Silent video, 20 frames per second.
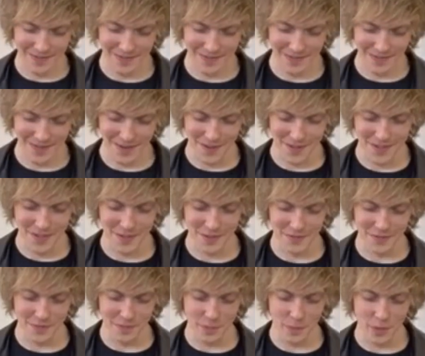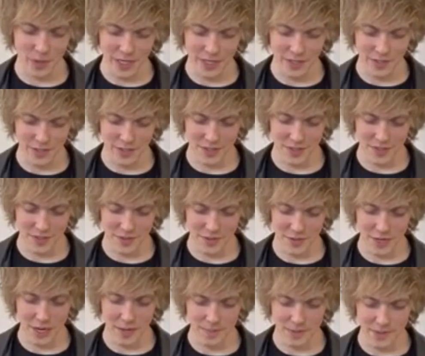Also from Rach,
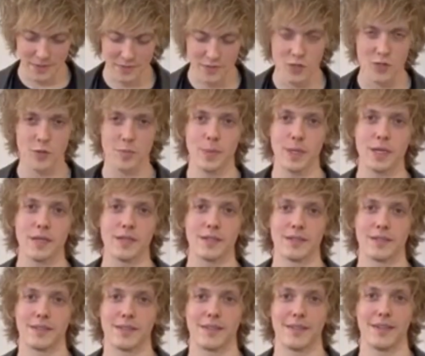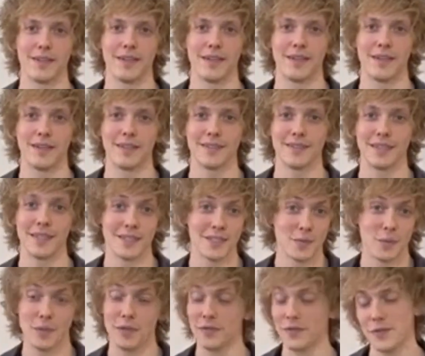Drops of Jupiter. That's a
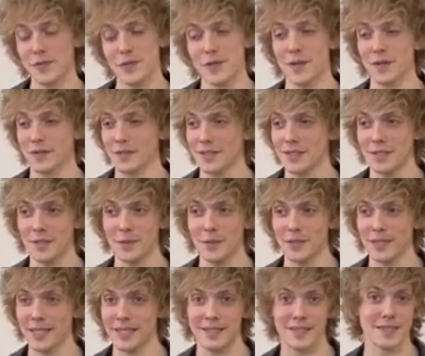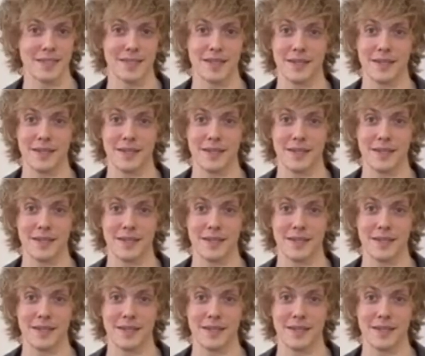wonderful song too, and that's